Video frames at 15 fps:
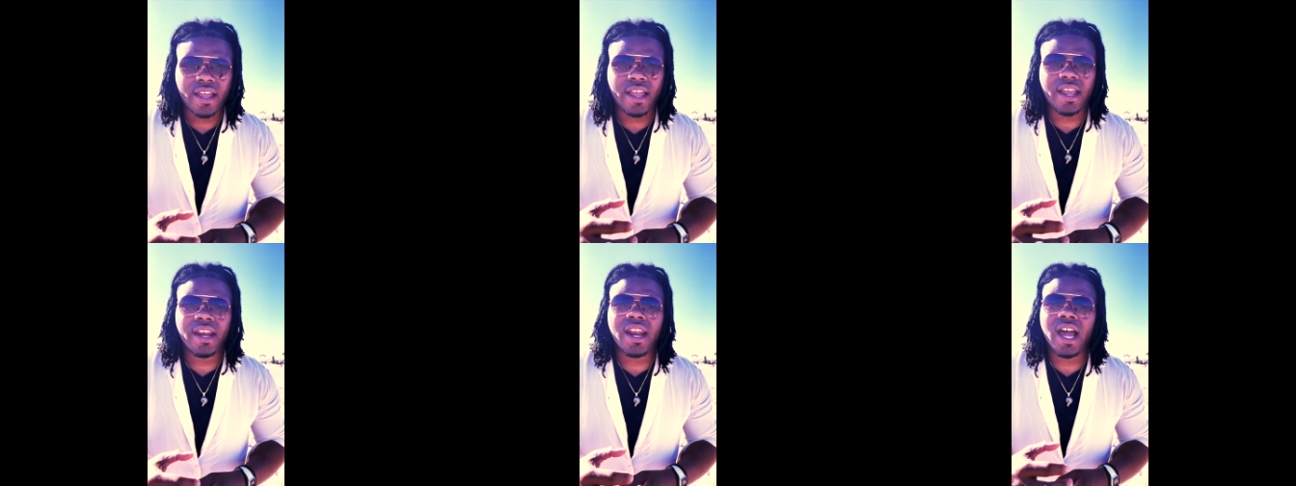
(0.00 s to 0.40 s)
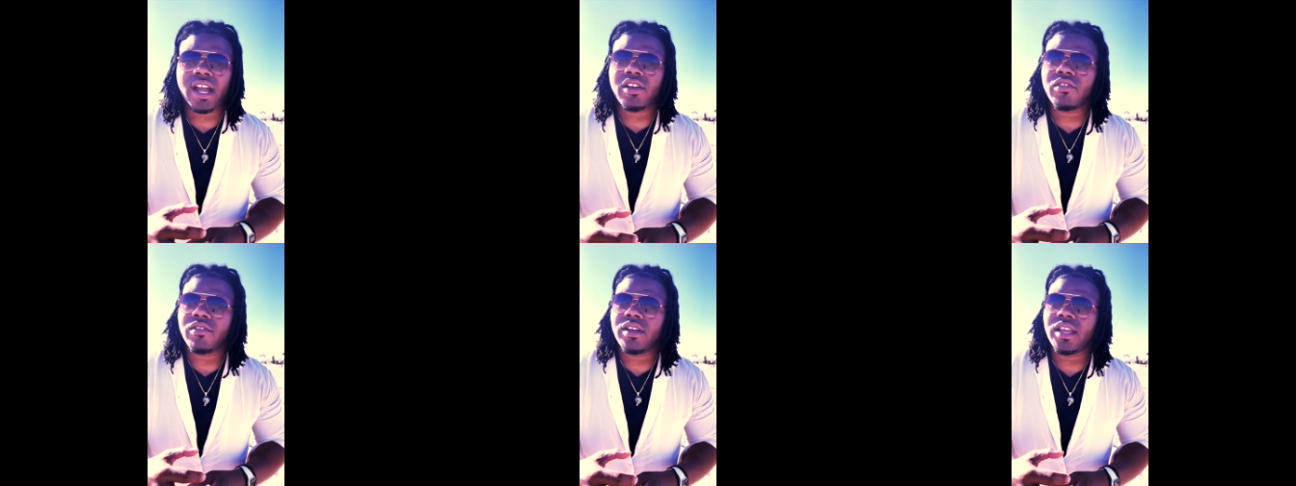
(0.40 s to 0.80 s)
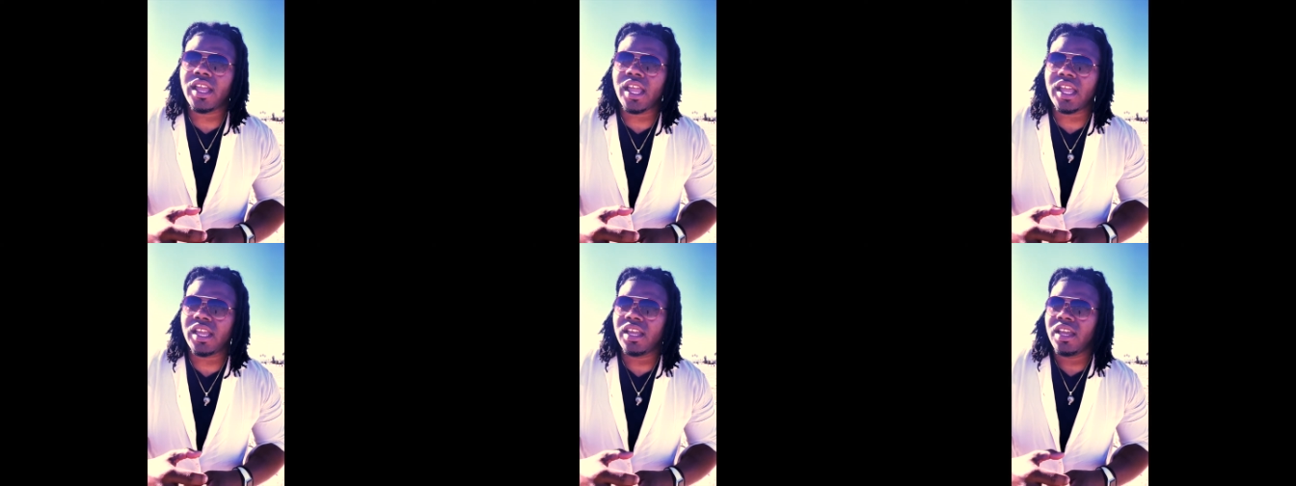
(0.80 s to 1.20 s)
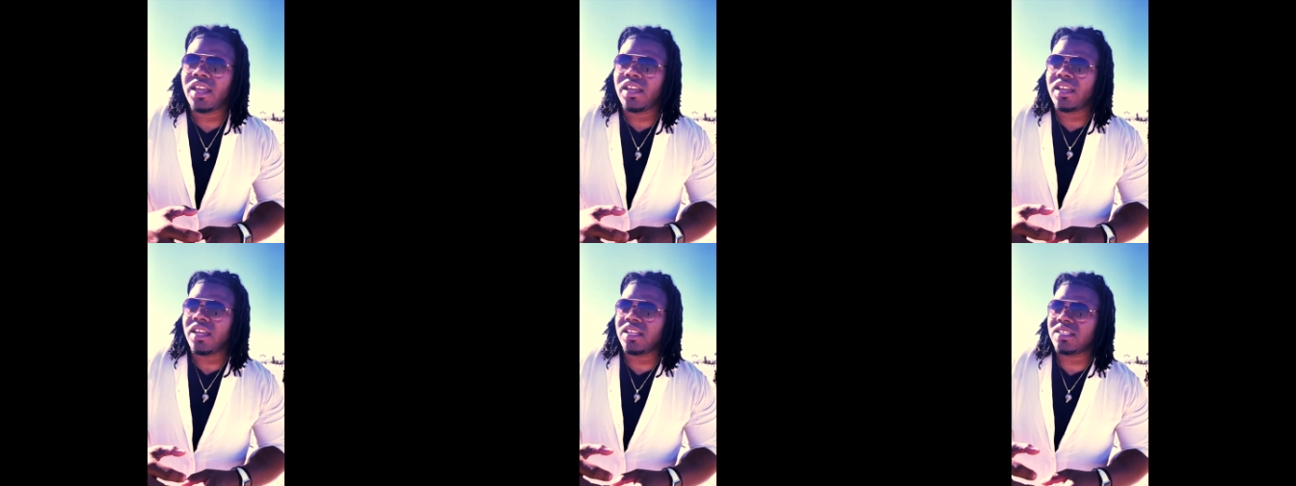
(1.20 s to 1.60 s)
and not create
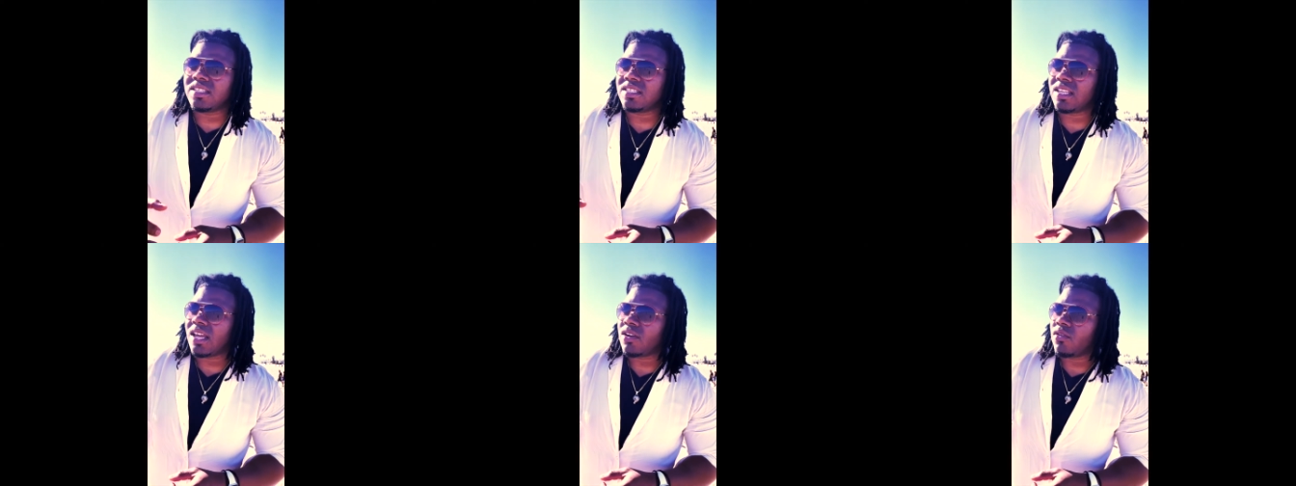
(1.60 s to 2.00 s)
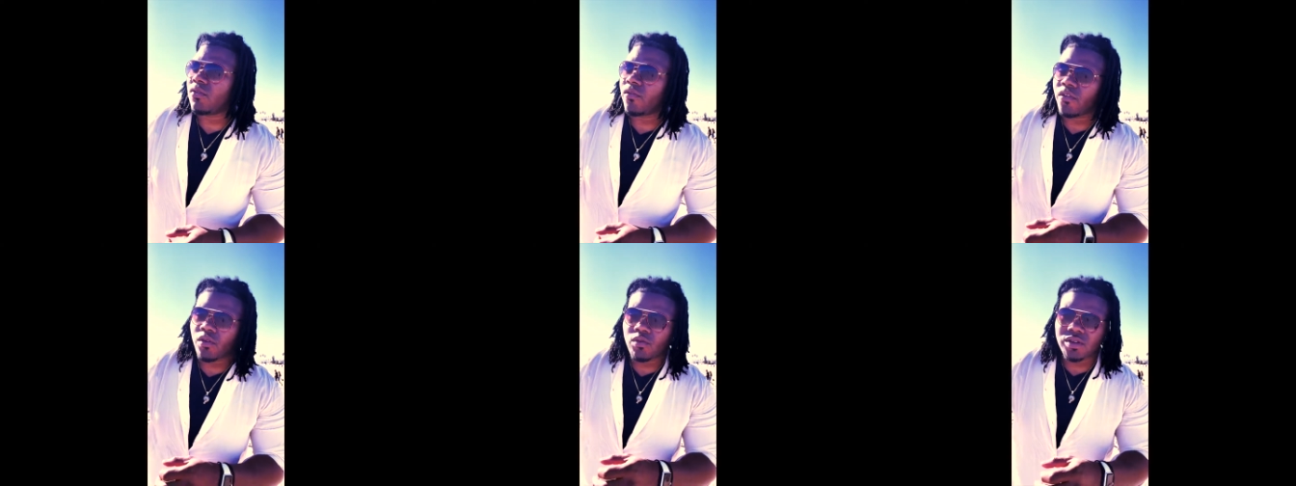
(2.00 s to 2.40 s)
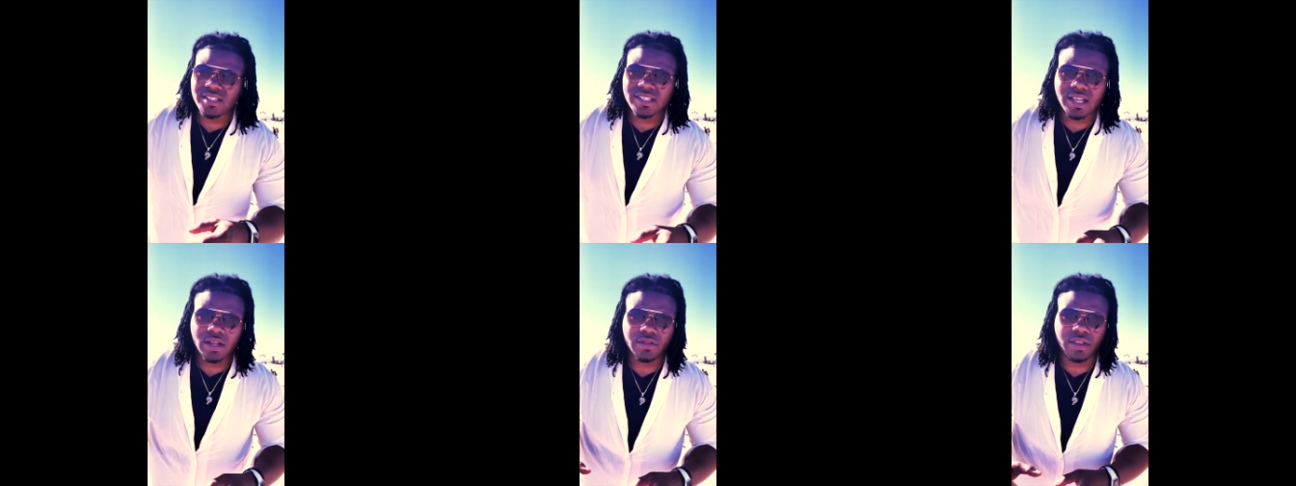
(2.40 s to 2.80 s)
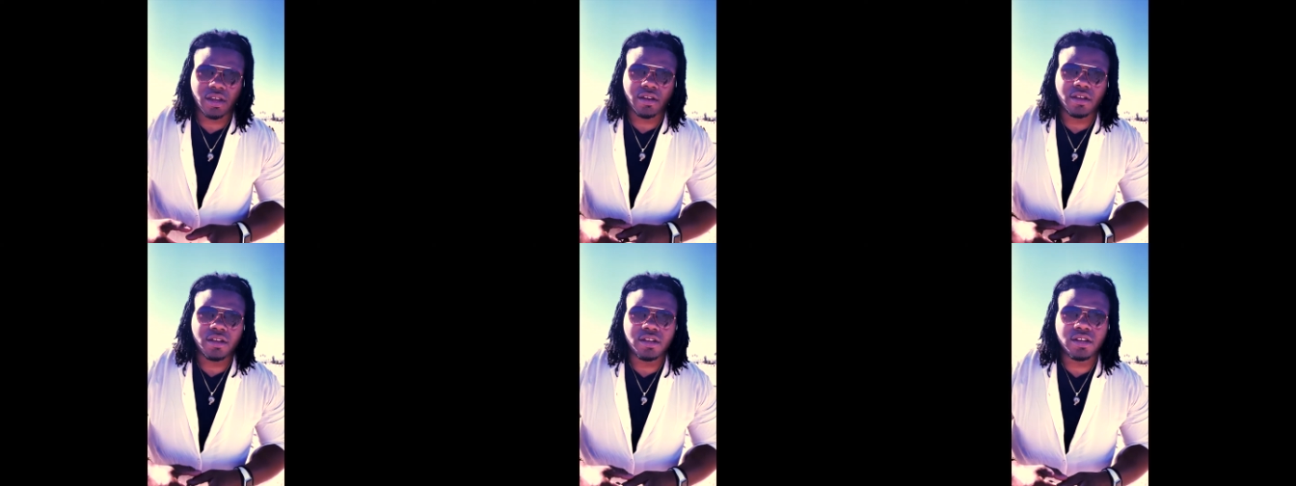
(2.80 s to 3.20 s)
and settle for what's out
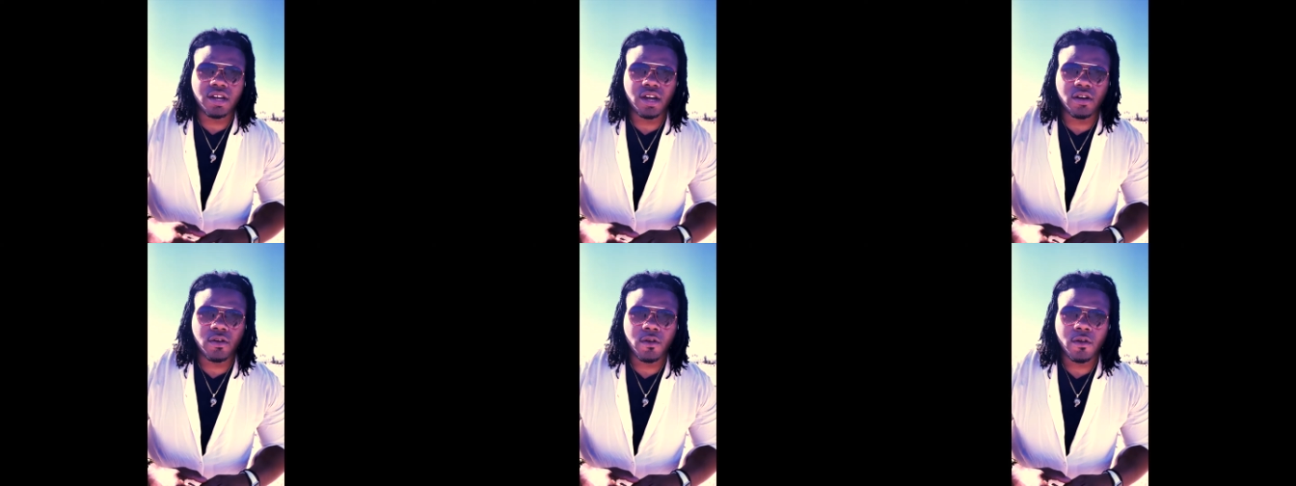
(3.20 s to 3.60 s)
there. You know,